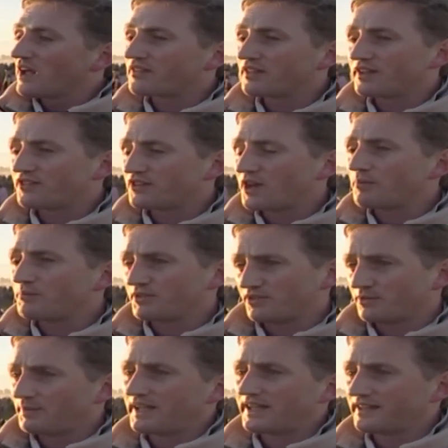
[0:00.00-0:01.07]
The, the numbers
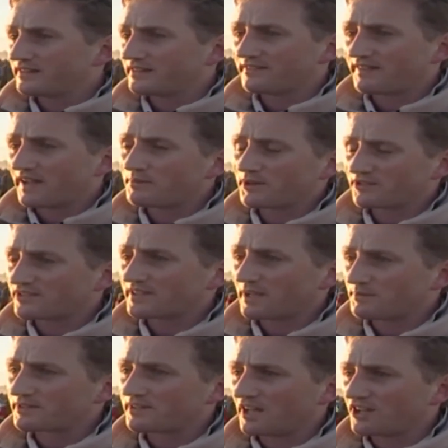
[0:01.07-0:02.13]
have been very much the
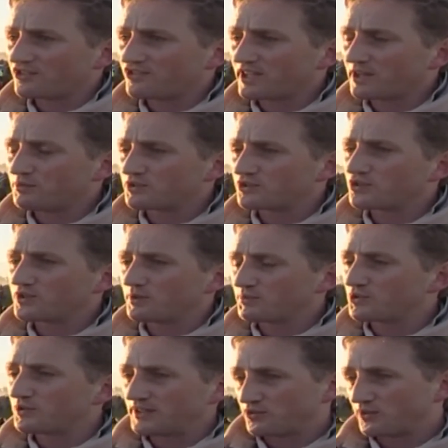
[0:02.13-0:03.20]
same as last year. We're talking between